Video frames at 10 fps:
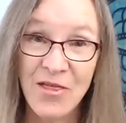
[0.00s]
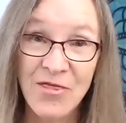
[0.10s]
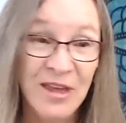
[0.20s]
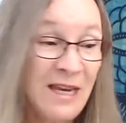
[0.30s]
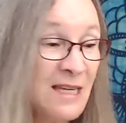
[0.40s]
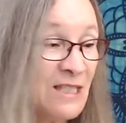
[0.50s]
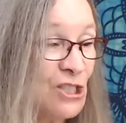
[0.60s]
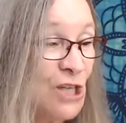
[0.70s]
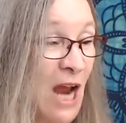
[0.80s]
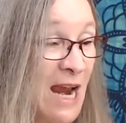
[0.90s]
These
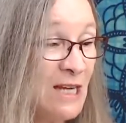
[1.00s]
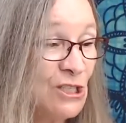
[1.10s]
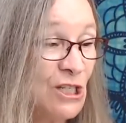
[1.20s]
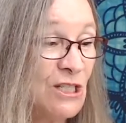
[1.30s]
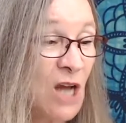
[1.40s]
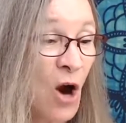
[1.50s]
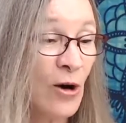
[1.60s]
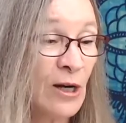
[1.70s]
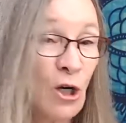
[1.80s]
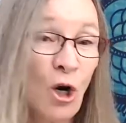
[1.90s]
changes
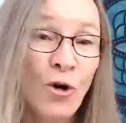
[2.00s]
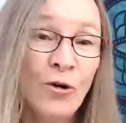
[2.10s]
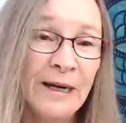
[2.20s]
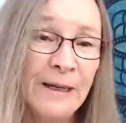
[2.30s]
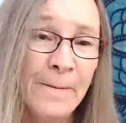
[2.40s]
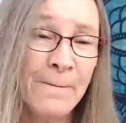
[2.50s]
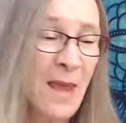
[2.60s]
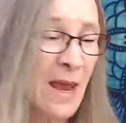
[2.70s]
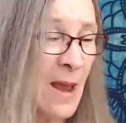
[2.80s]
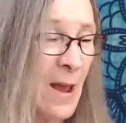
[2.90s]
are occurring
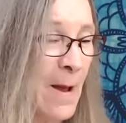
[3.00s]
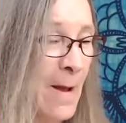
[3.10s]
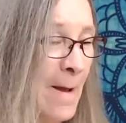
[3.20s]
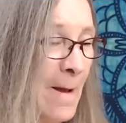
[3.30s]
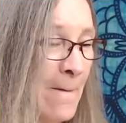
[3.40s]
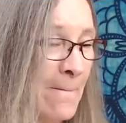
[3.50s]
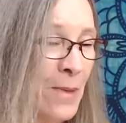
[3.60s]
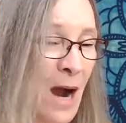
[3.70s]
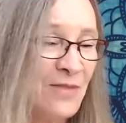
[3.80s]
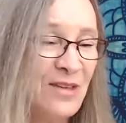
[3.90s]

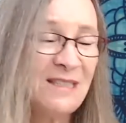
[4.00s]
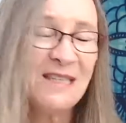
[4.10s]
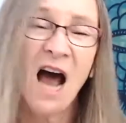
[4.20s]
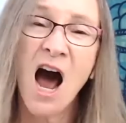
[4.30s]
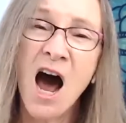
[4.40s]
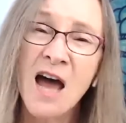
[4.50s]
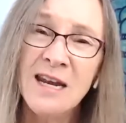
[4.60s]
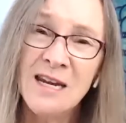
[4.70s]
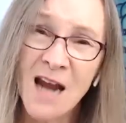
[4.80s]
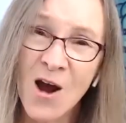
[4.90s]
by this
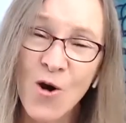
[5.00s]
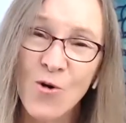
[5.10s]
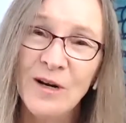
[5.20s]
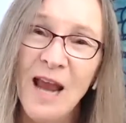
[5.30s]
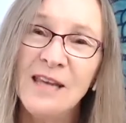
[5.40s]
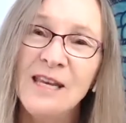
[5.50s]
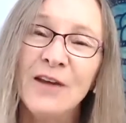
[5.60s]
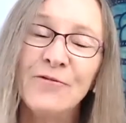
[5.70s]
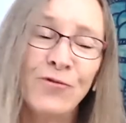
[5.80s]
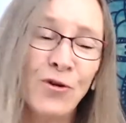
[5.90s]
unknown
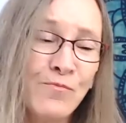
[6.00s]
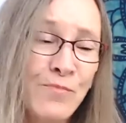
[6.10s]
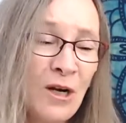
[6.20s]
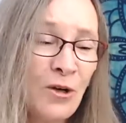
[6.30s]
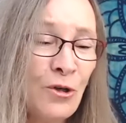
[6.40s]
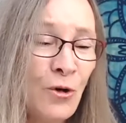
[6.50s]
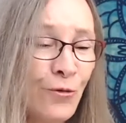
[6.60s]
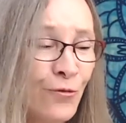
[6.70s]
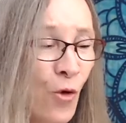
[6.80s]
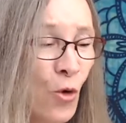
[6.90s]
yet familiar
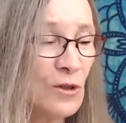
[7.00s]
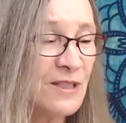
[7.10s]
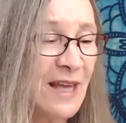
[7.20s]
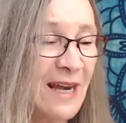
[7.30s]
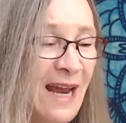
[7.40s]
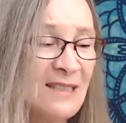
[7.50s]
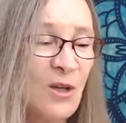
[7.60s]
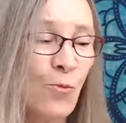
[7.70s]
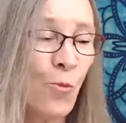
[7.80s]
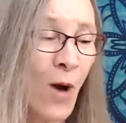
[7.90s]
force that has
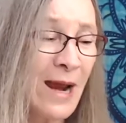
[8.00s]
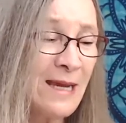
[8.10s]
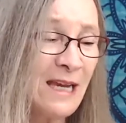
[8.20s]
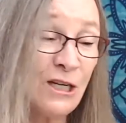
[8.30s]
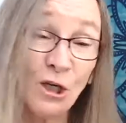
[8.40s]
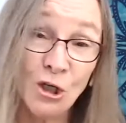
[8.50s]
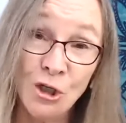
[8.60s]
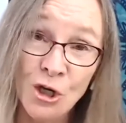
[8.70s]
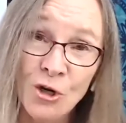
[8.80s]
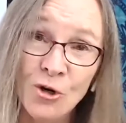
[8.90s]
awakened
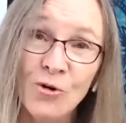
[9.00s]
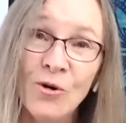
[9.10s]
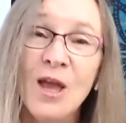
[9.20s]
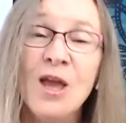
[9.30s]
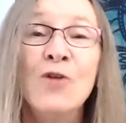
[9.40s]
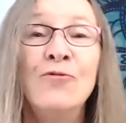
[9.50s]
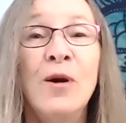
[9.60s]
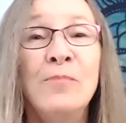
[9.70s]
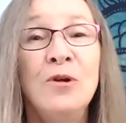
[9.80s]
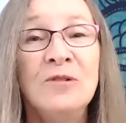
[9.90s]
you
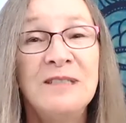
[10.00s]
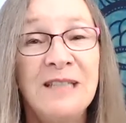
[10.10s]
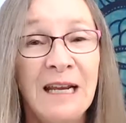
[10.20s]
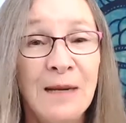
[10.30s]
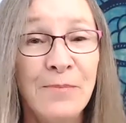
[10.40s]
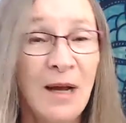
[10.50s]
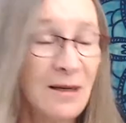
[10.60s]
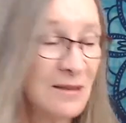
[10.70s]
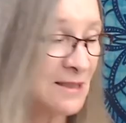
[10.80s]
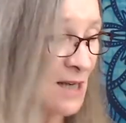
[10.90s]
from your deep
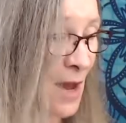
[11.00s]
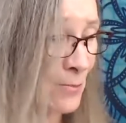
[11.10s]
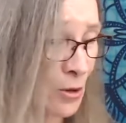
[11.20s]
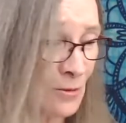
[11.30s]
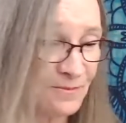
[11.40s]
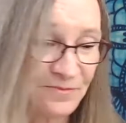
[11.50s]
slumber